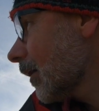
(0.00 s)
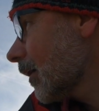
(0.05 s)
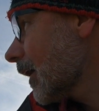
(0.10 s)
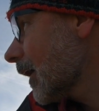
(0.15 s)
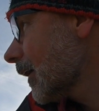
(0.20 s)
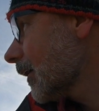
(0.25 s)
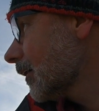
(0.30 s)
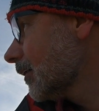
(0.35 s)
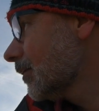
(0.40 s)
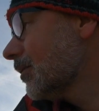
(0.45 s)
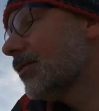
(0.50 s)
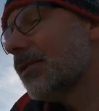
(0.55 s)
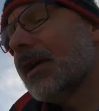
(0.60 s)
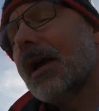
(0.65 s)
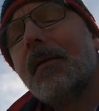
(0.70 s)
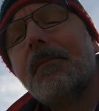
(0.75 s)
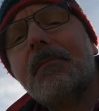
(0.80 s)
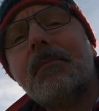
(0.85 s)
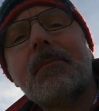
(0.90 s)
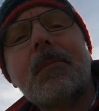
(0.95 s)
And
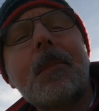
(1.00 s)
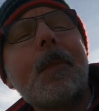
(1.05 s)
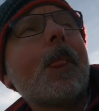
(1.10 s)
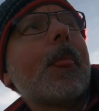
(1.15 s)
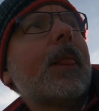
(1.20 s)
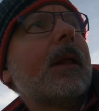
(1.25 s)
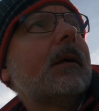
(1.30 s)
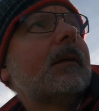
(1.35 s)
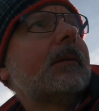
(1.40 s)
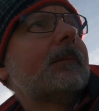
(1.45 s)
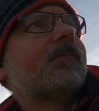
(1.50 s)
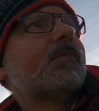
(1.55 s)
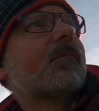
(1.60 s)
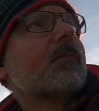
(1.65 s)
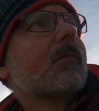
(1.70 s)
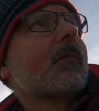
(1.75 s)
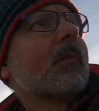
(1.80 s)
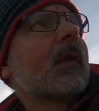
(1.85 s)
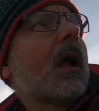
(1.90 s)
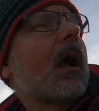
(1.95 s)
I'm
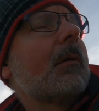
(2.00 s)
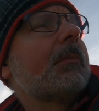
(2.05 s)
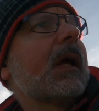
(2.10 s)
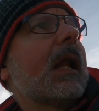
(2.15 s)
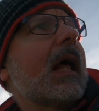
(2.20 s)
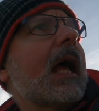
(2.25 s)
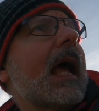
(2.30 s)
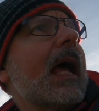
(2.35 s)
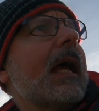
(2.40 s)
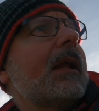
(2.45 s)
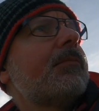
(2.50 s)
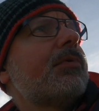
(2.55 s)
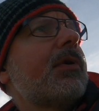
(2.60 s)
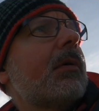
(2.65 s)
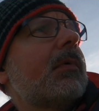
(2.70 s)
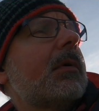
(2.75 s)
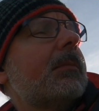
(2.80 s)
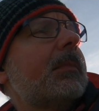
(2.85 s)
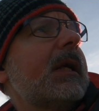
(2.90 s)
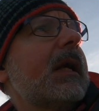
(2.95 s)
going to add
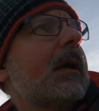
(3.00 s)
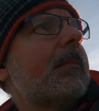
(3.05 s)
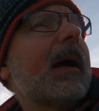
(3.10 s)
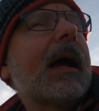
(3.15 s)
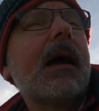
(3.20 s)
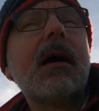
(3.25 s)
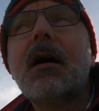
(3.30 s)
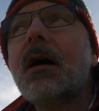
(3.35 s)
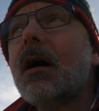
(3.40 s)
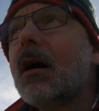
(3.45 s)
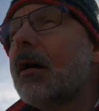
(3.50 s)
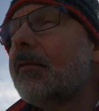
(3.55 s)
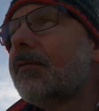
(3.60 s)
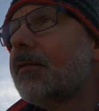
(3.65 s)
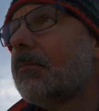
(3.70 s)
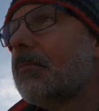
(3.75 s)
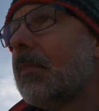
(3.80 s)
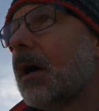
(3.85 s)
probably about half a